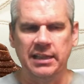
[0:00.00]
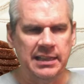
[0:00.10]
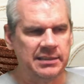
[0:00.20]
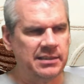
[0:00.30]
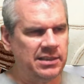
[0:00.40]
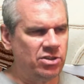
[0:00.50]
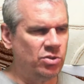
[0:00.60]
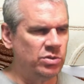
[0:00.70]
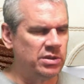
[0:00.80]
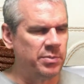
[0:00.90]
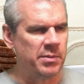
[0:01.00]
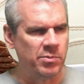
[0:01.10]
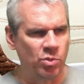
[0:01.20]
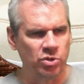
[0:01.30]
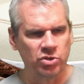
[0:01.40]
Yesterday's shoe was a bit
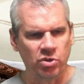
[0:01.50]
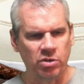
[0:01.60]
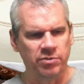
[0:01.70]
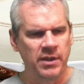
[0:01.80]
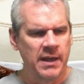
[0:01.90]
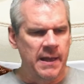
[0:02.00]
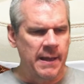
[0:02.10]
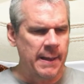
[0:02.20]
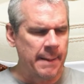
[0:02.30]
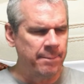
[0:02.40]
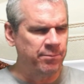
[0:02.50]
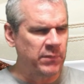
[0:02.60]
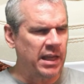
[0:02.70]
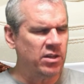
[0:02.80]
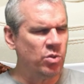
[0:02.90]
more sort of, I
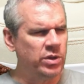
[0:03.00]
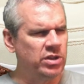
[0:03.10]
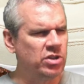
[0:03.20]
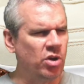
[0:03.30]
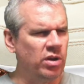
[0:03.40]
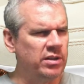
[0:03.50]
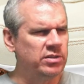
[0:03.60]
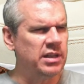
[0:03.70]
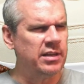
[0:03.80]
don't know what you'd call it.